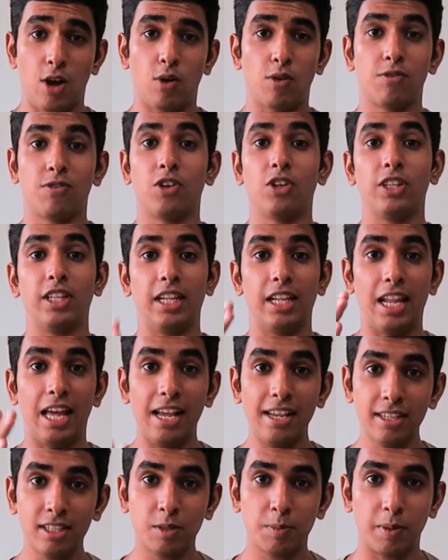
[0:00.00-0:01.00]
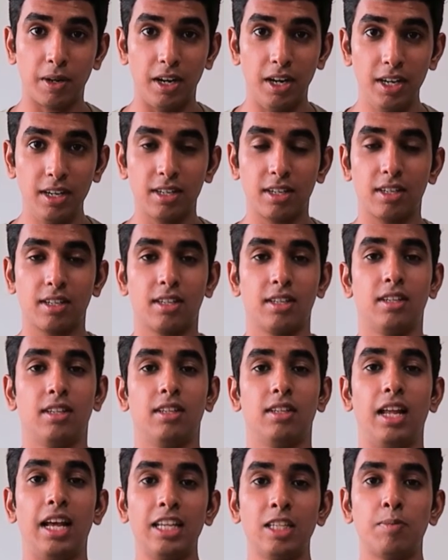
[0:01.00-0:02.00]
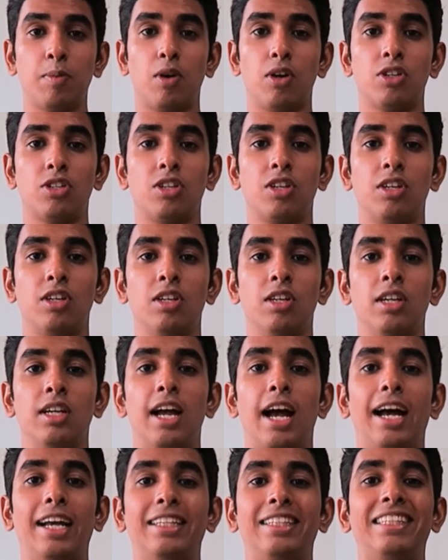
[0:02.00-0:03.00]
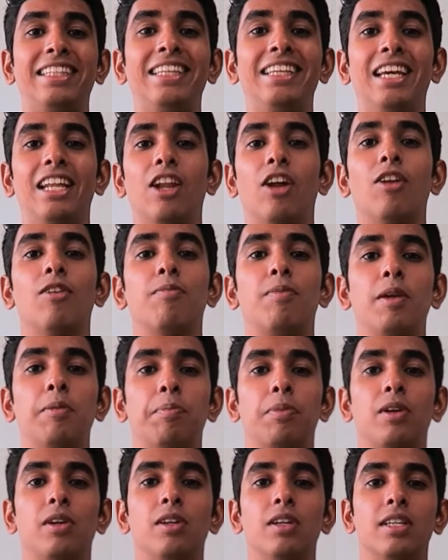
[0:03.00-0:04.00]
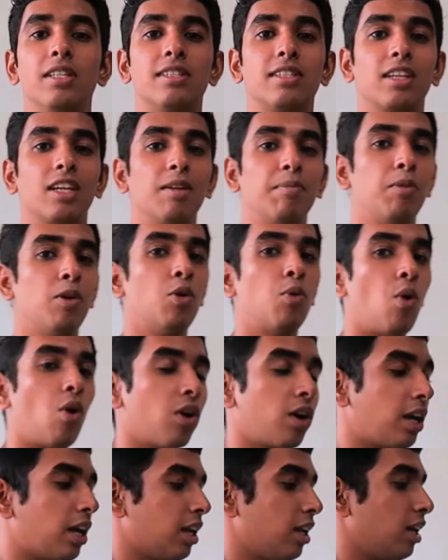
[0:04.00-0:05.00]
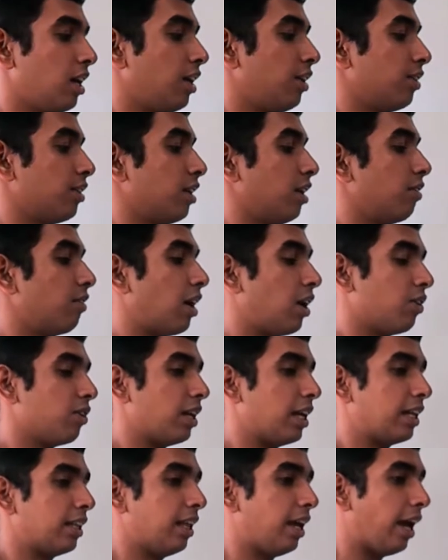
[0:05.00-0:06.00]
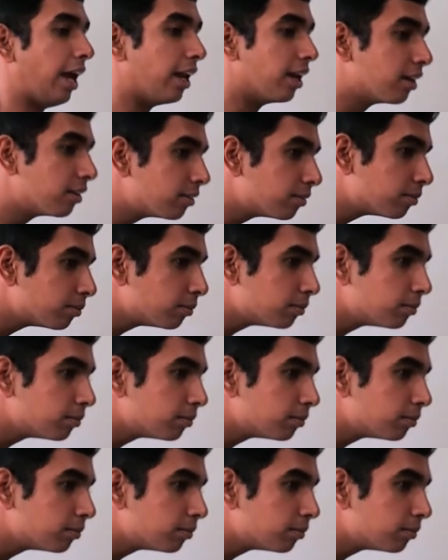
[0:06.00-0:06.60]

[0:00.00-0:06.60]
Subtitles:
now for the last posture, I see a lot of people in Singapore walking around like that.